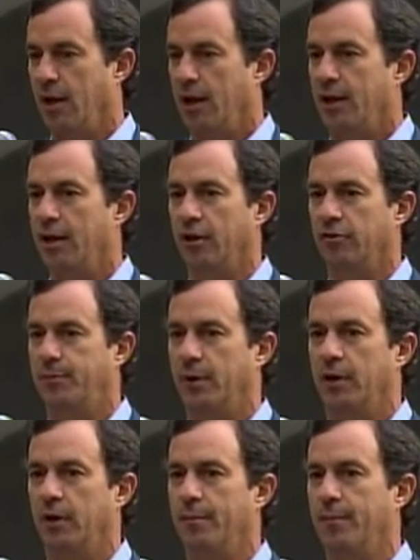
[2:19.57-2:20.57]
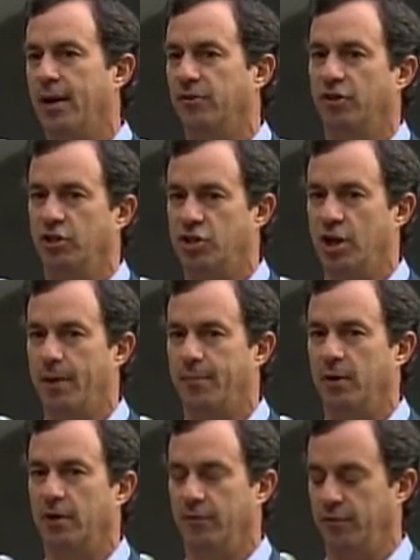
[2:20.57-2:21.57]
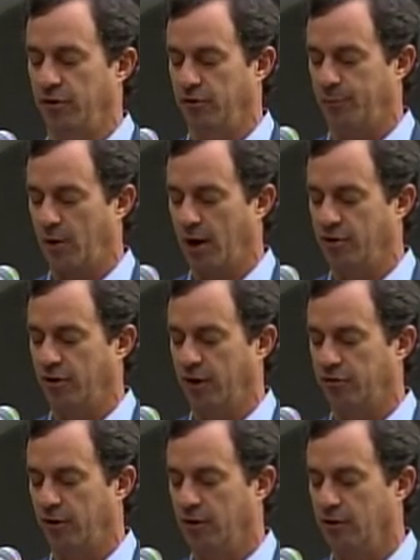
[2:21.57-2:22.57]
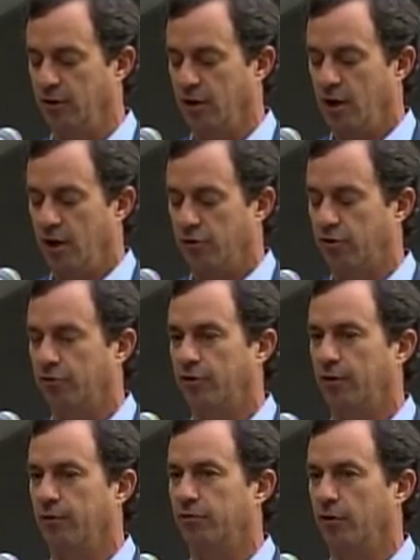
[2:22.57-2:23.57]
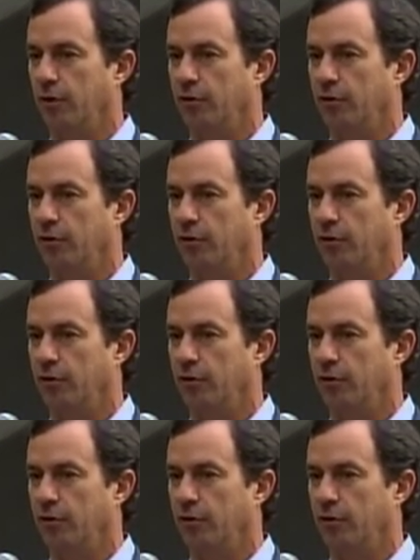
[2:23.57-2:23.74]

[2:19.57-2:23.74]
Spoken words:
He has been an amazing champion of these projects and deserves